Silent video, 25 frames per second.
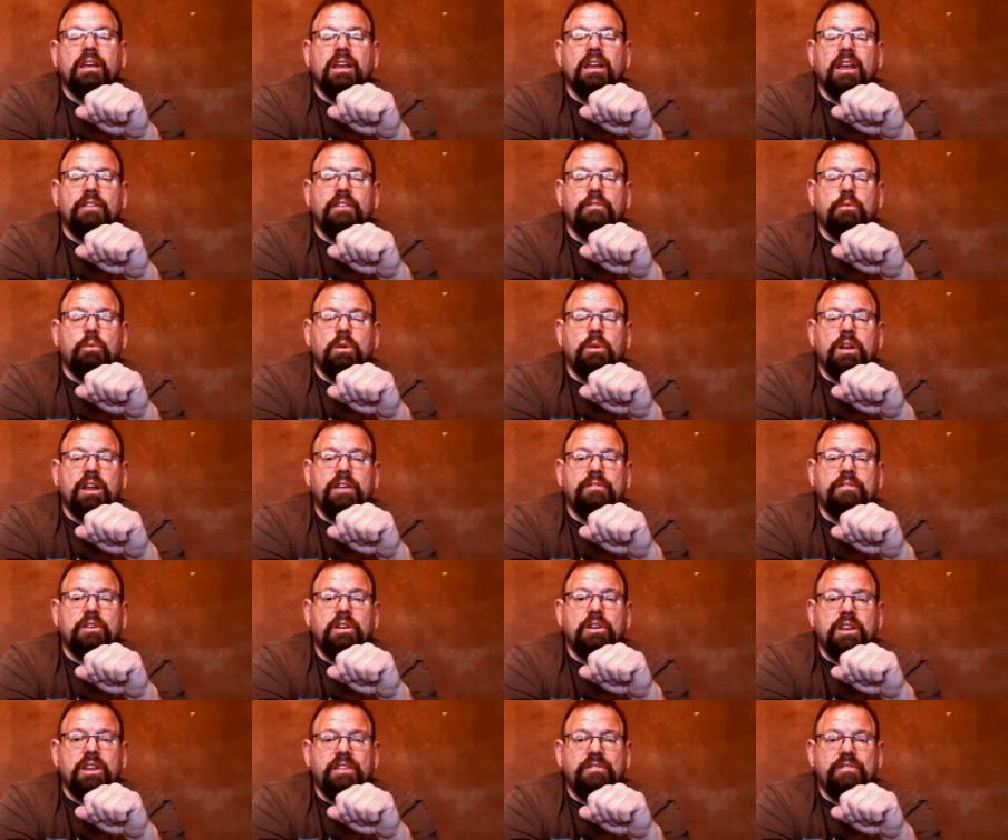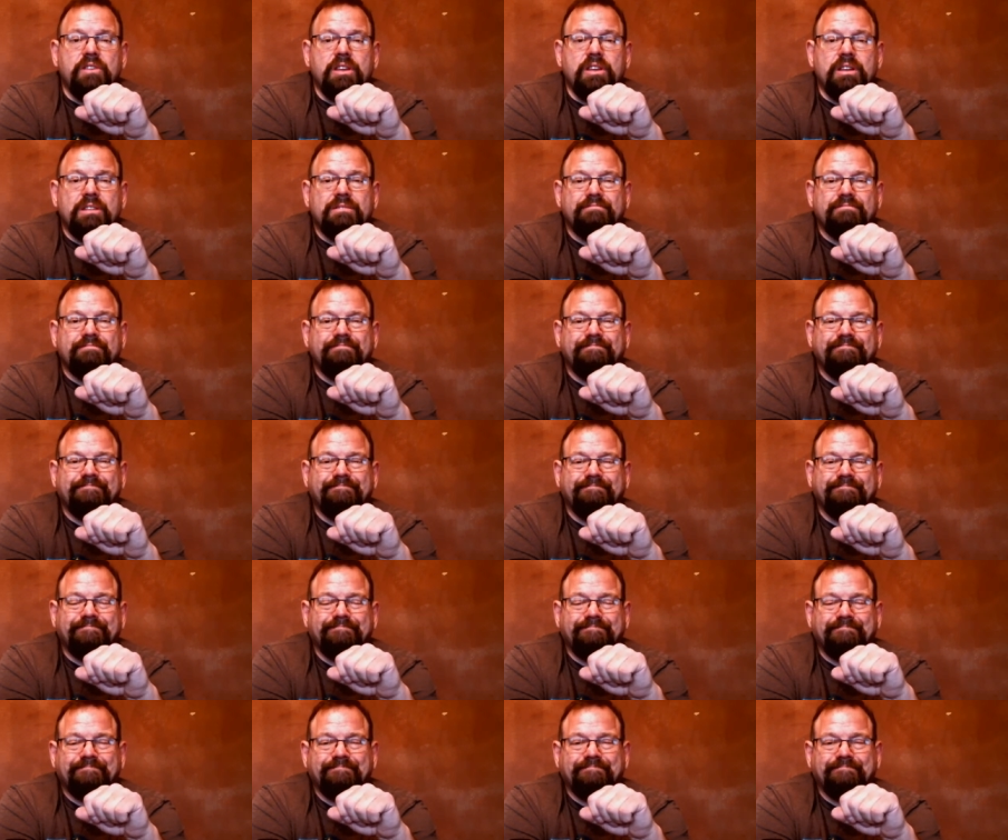Everyone have a good
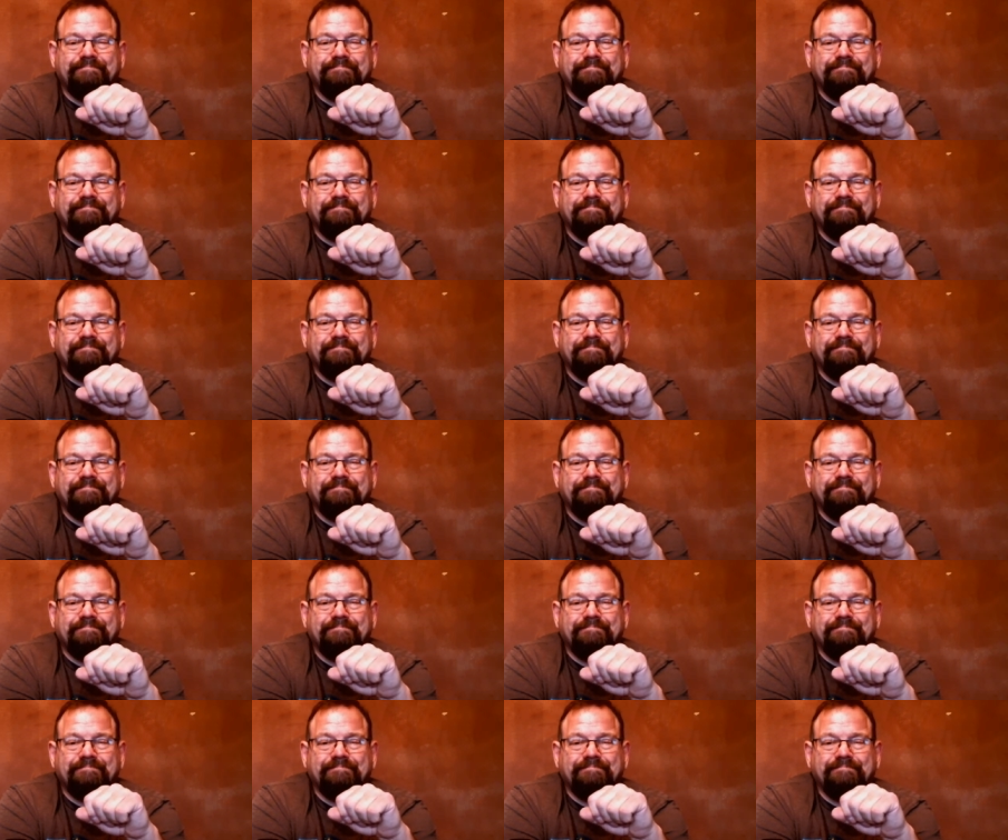evening.